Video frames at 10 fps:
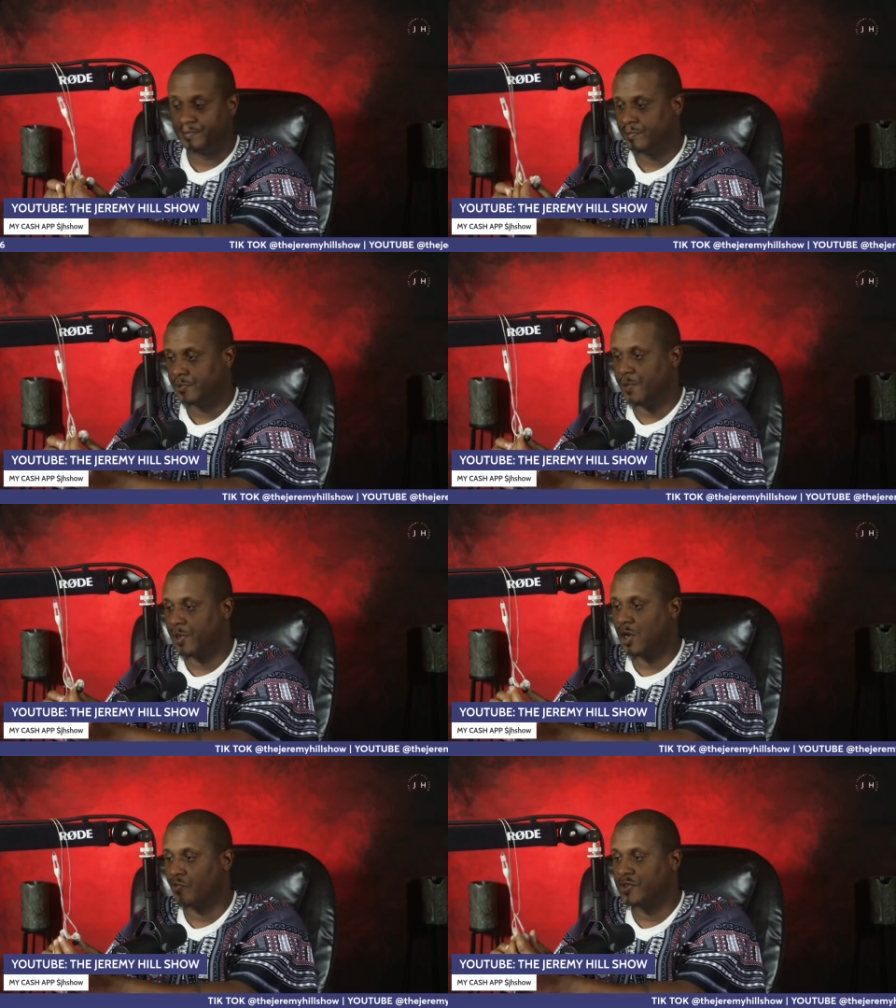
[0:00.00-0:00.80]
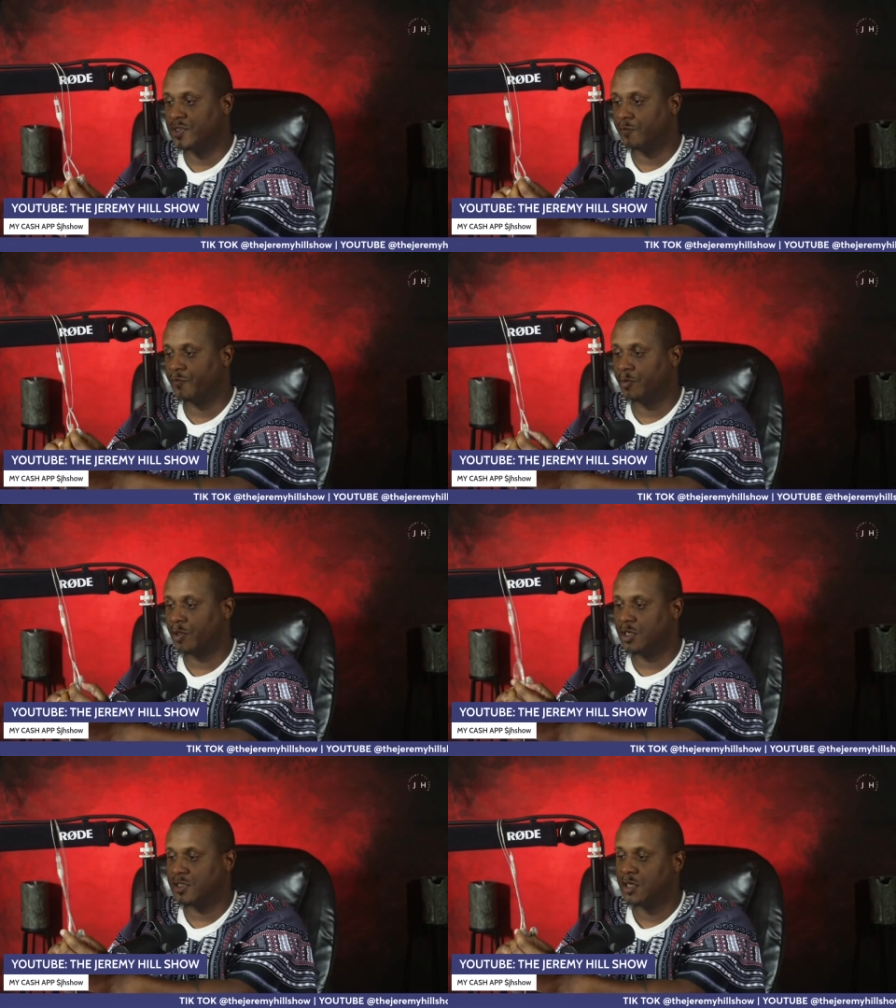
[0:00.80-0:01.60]
they become resentful
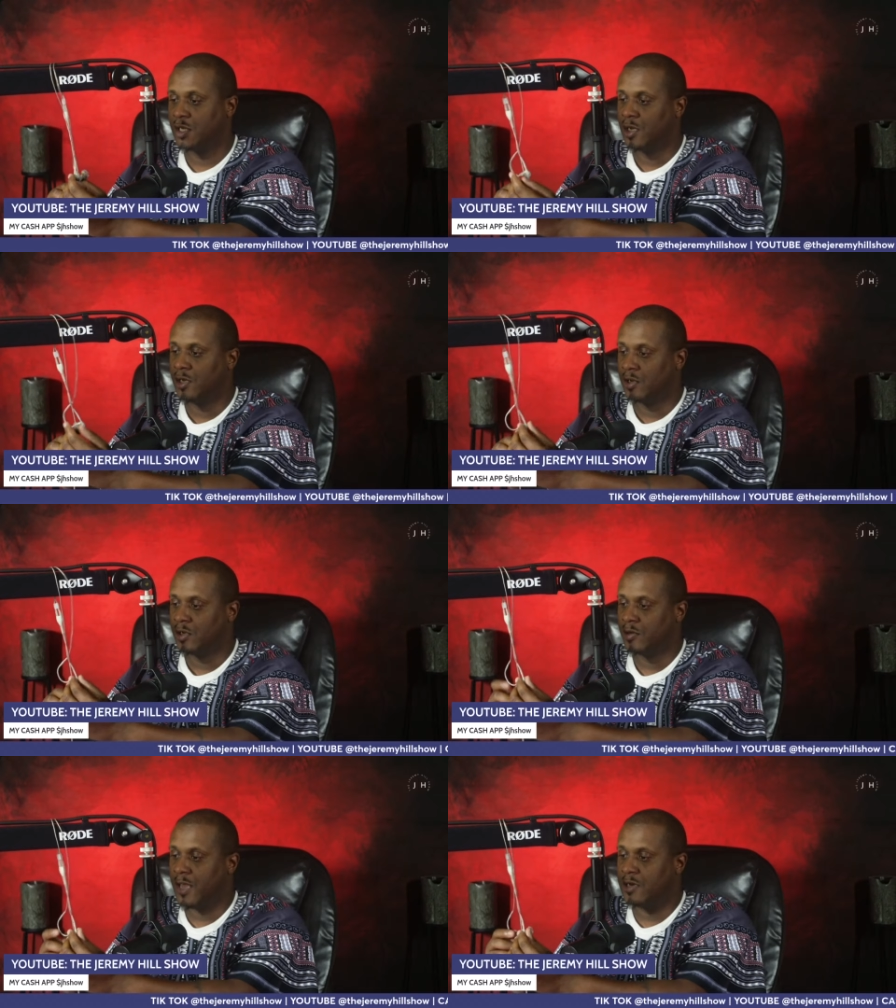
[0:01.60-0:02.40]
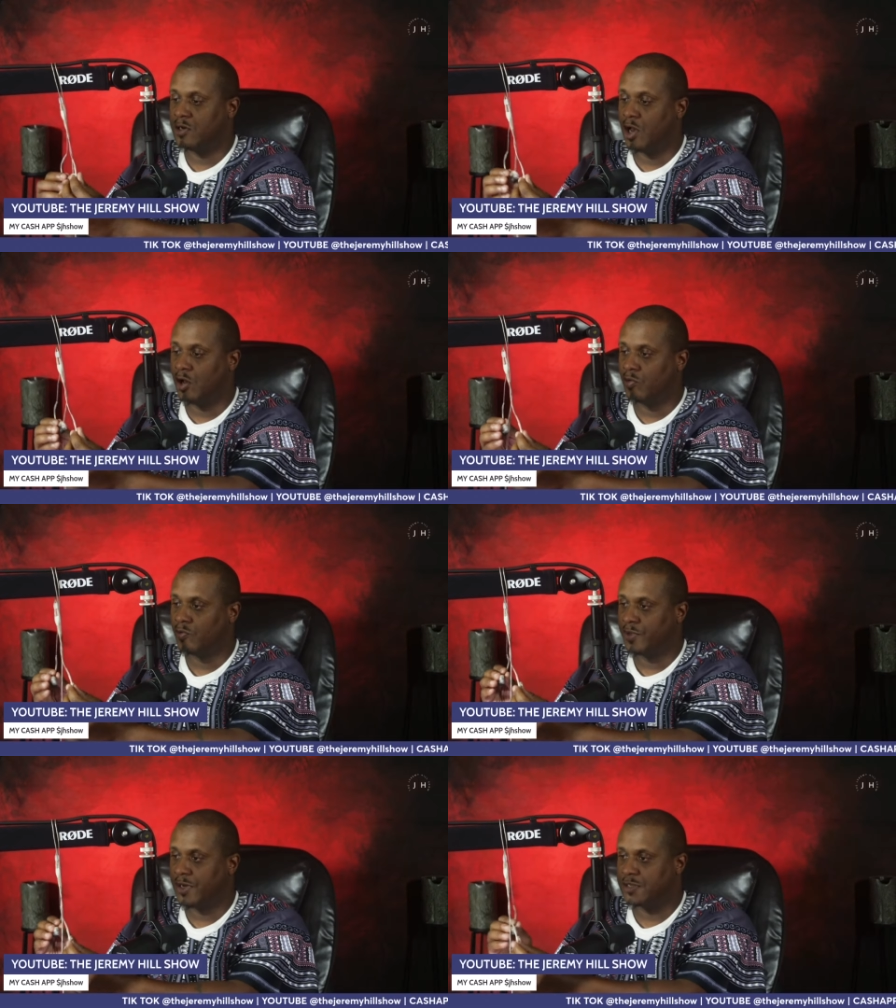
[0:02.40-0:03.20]
because they know
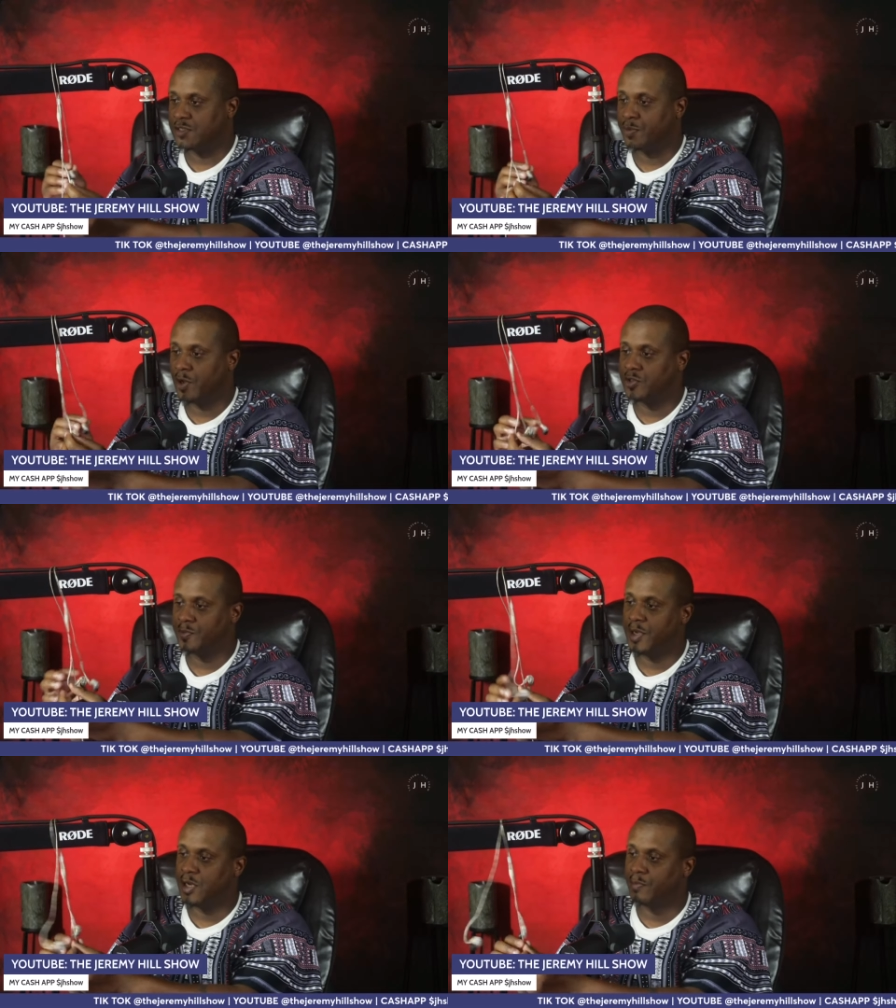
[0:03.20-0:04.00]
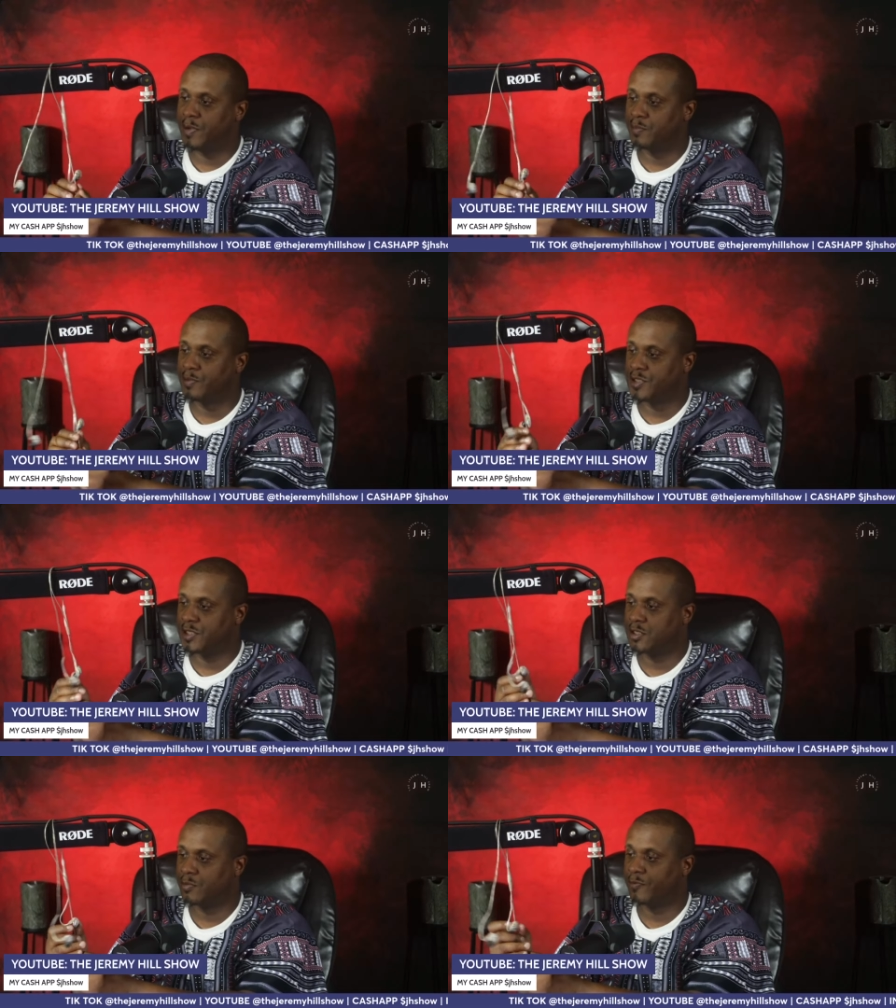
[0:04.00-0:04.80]
that they're supposed to be in a better
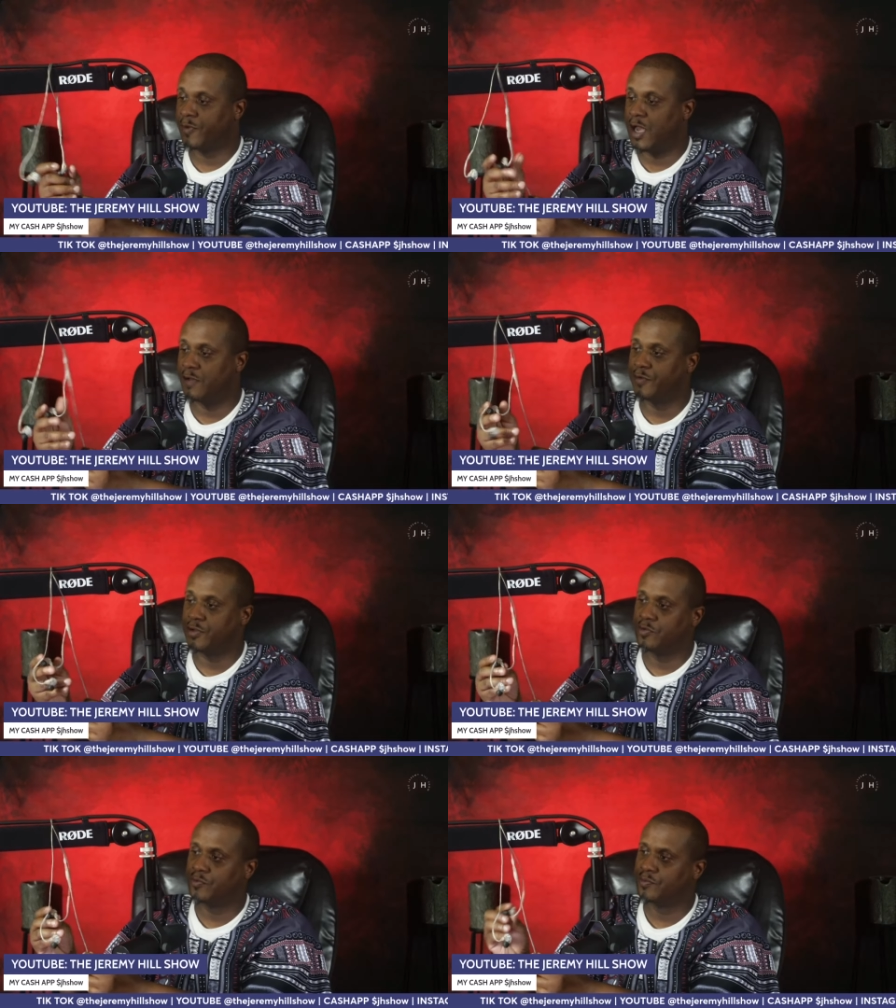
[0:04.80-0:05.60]
position to provide for you.